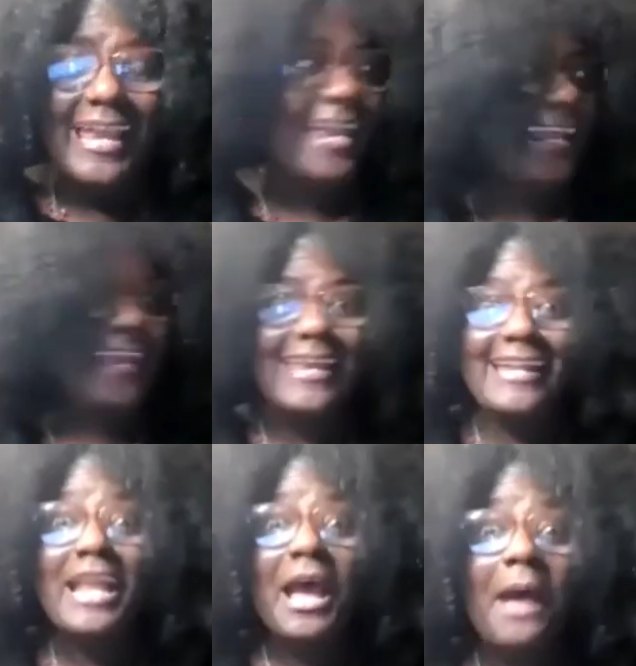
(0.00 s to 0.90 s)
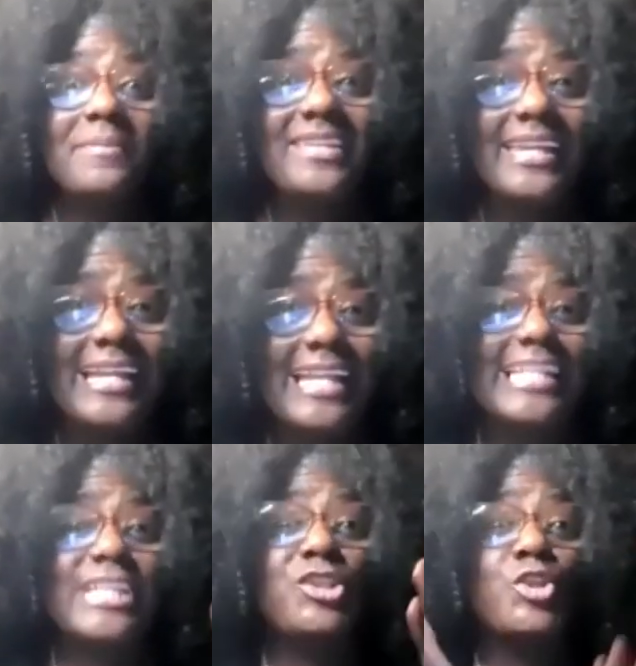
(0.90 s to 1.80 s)
and, and I'm saying, and
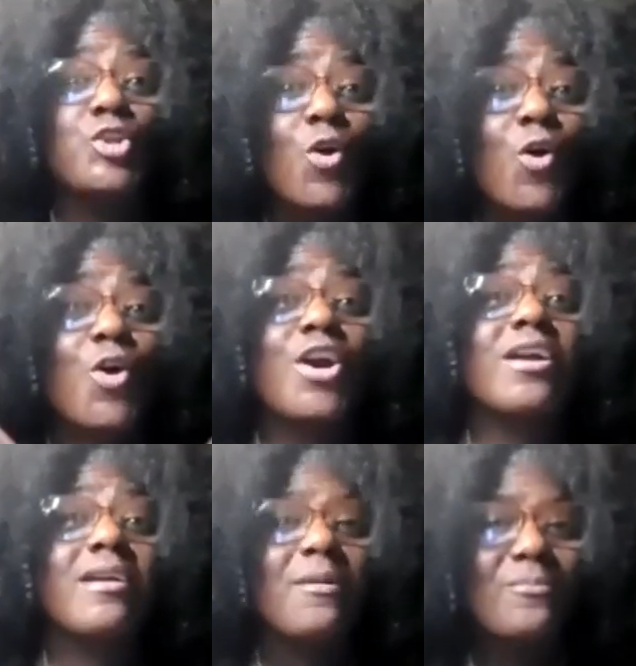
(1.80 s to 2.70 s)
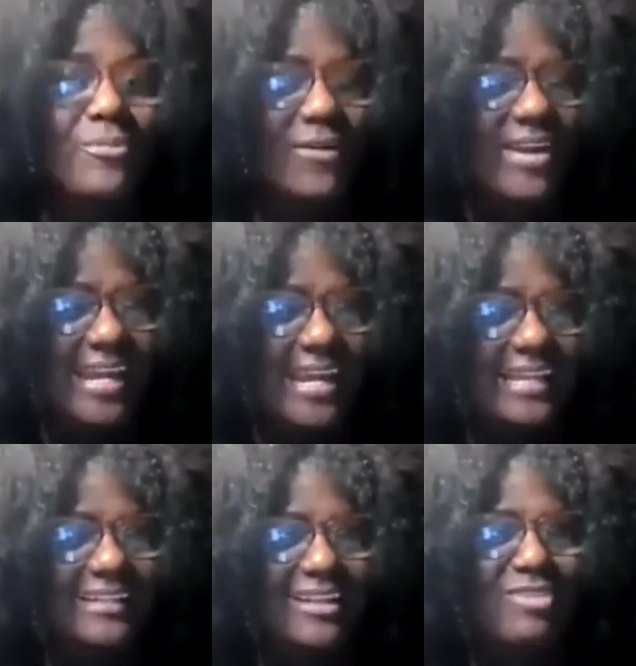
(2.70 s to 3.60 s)
it's your
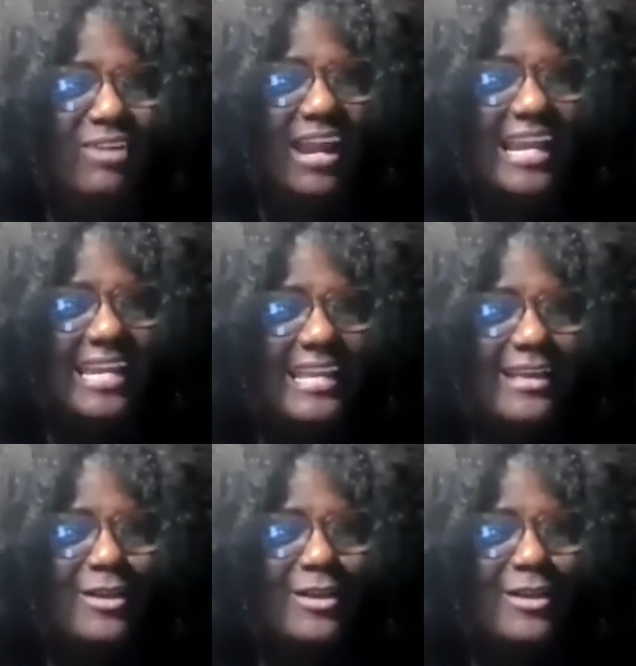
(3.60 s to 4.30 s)
brand, right?